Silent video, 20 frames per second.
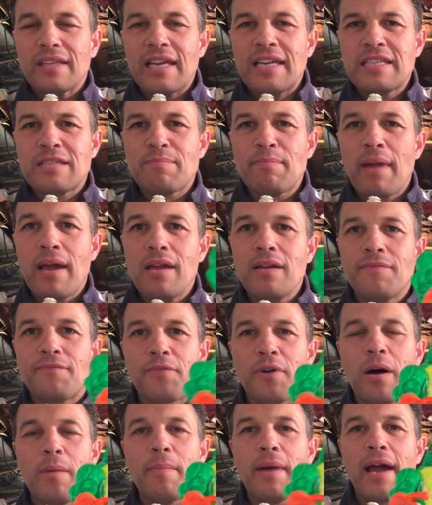He's made
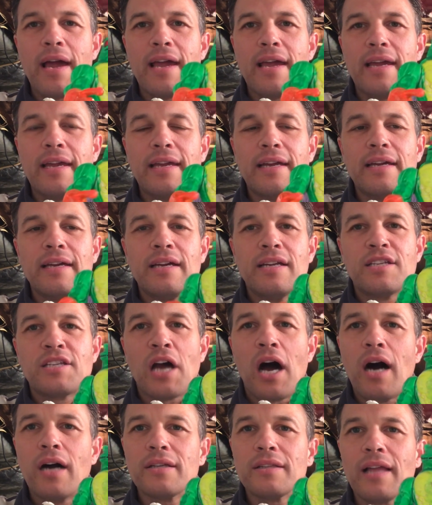from a
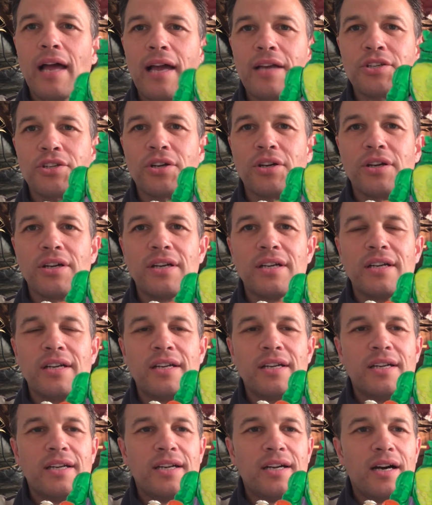tongue lasher,
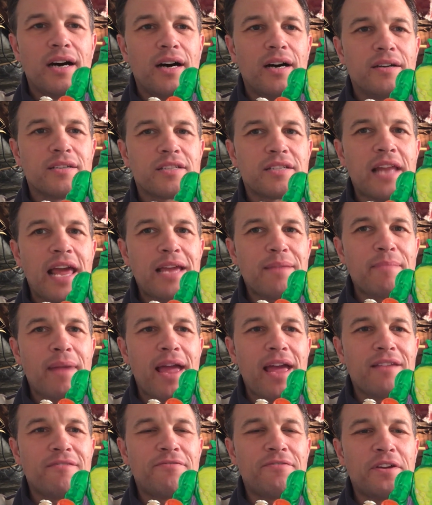Snake
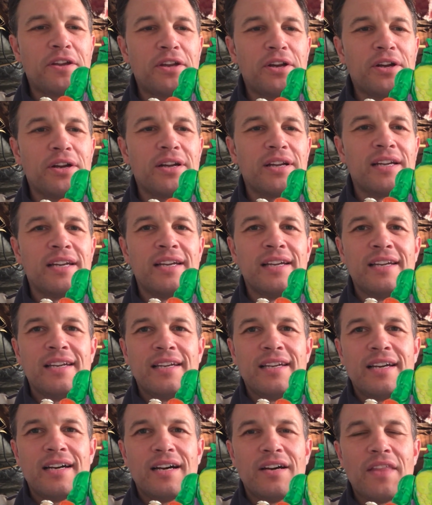Man figure.
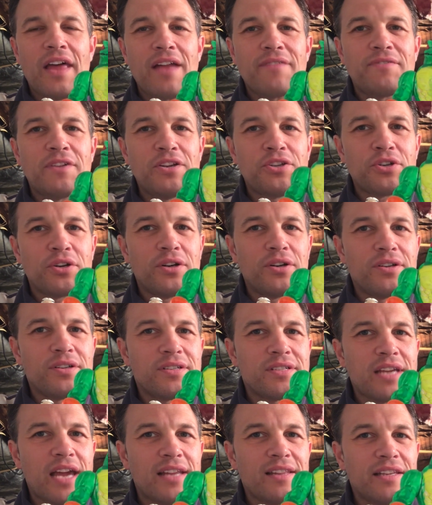That feature
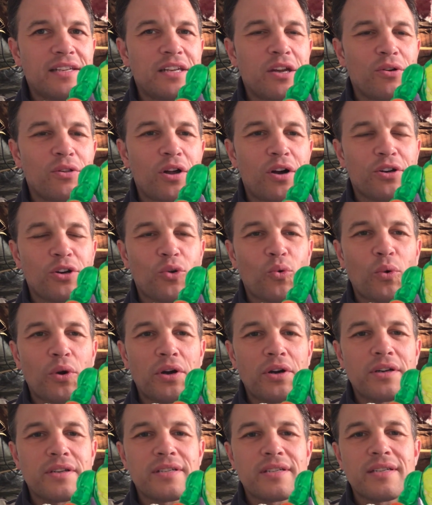sadly no longer
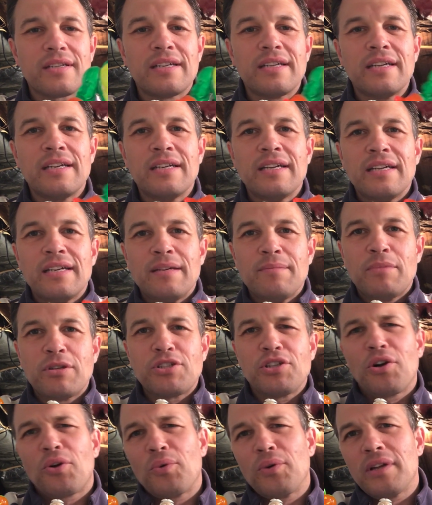works.
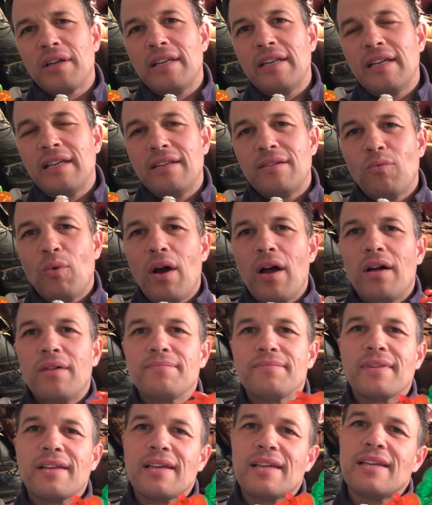But you don't really need,
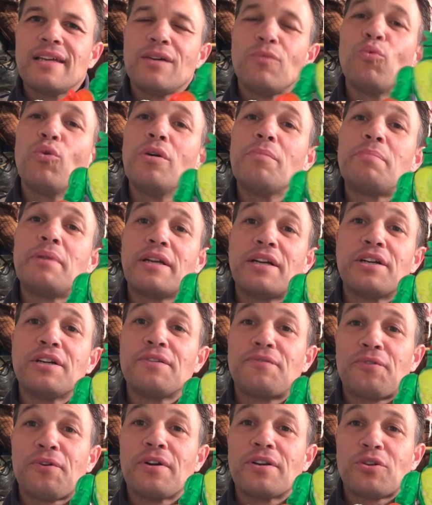well, it would be
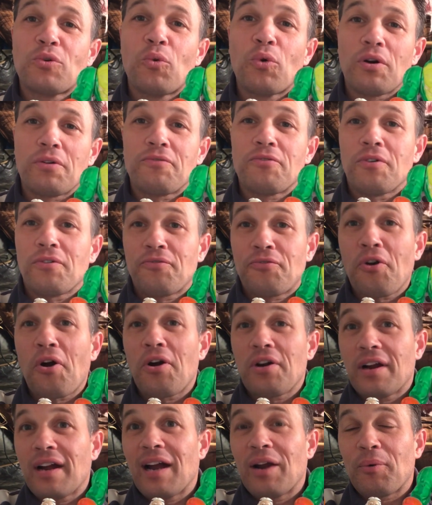good for it to work for a
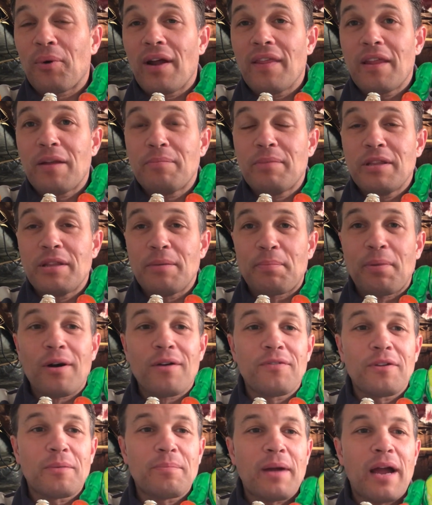frog guy, right? That'd be the
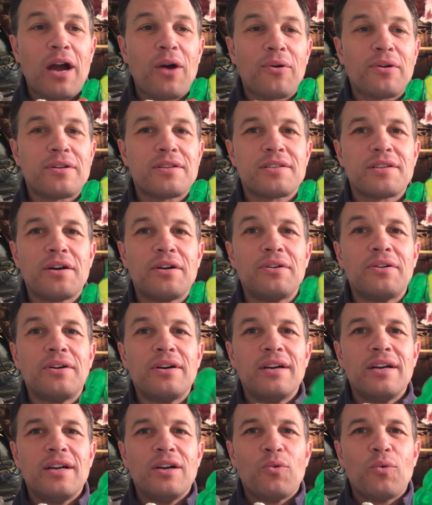perfect power. So
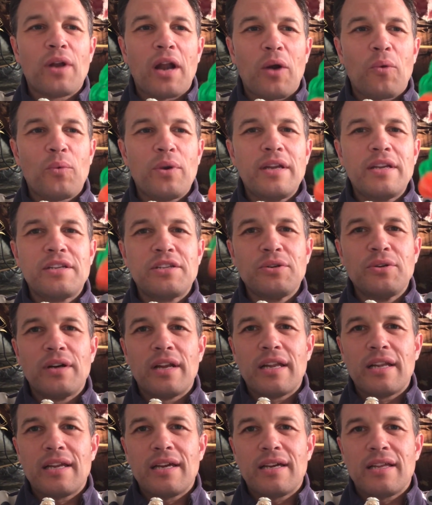when I redo
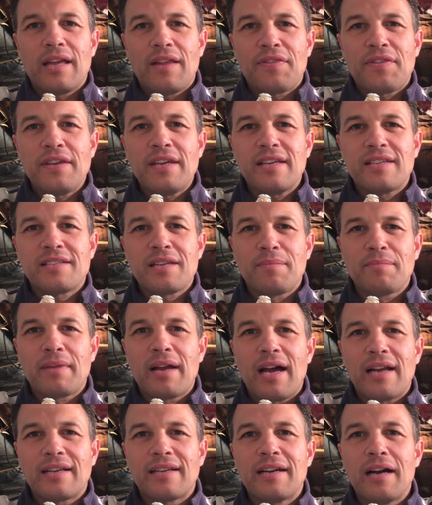it, I think something
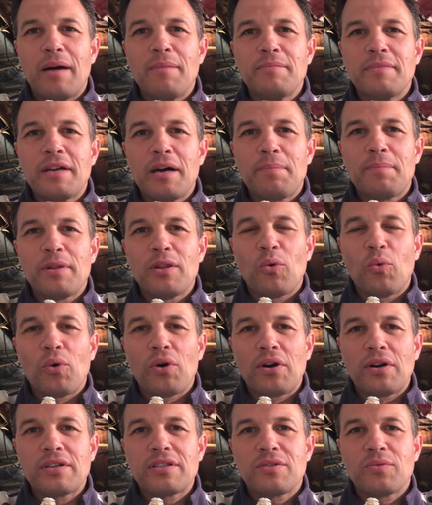got gummed up in the
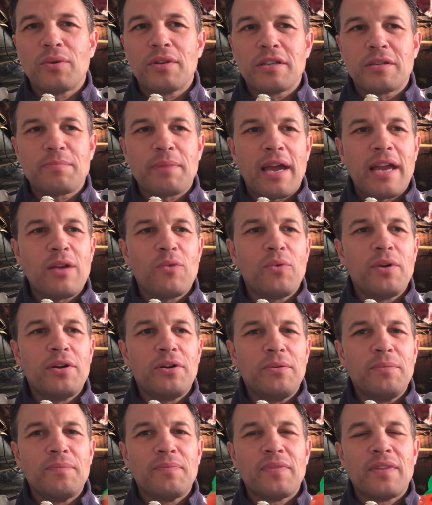works with his paint
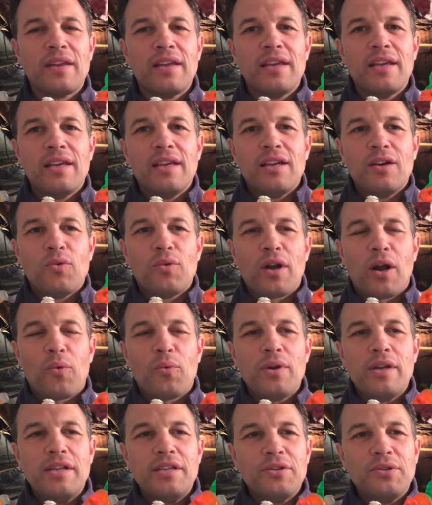wheel. When I
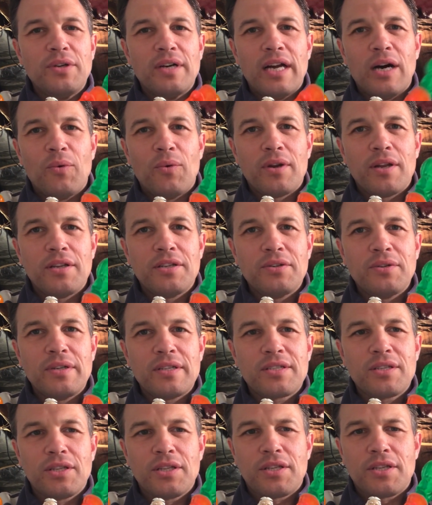redo it, I want to do
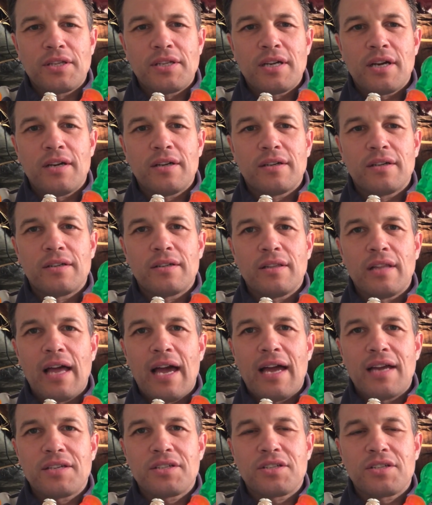it so that the tongue
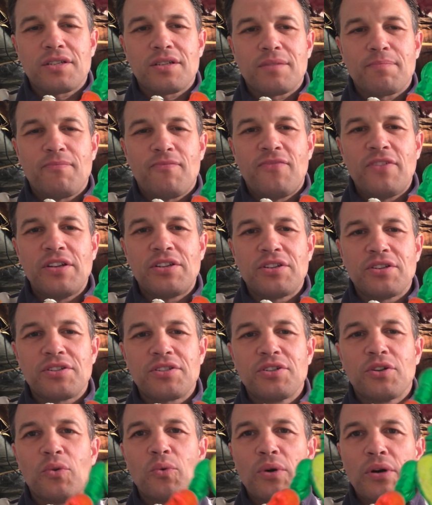lash feature
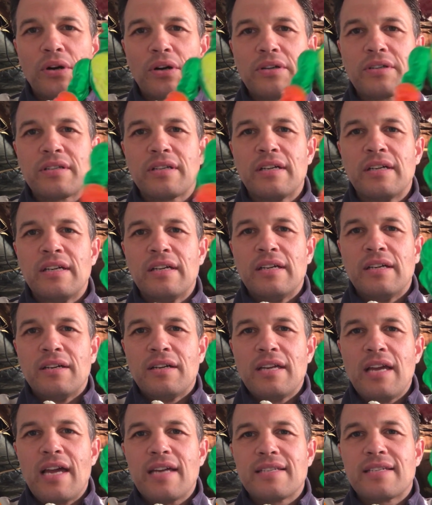still works.
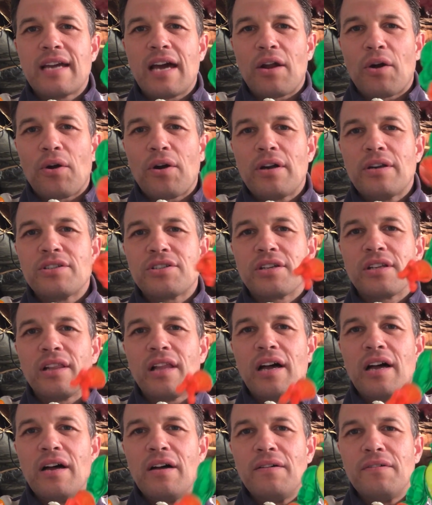Yeah, he's got orange
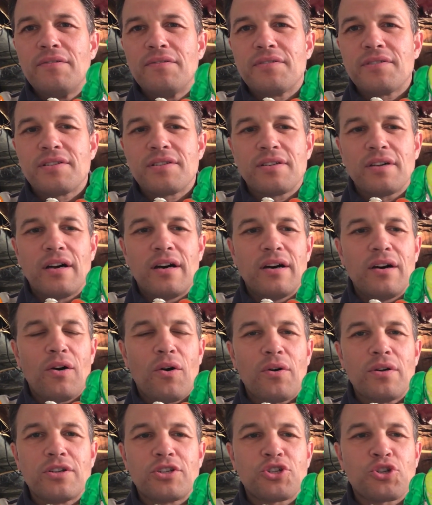gloves,
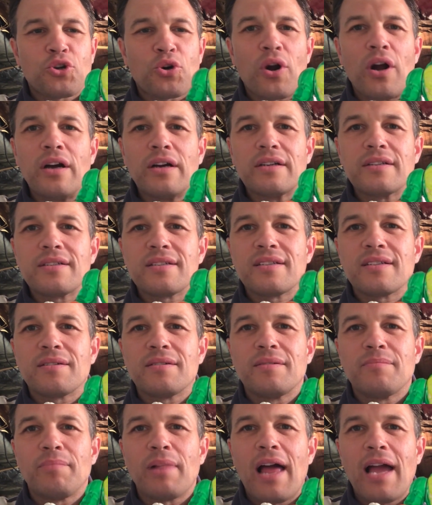orange trunks,
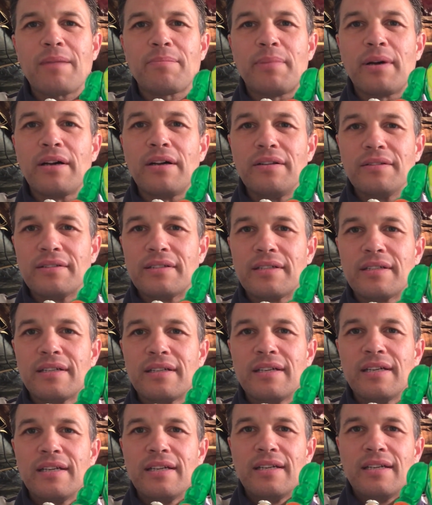black belt,
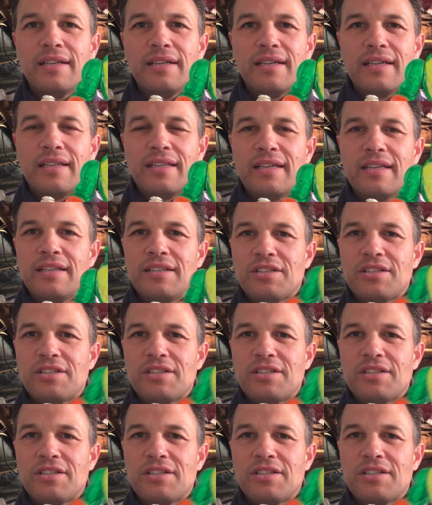and then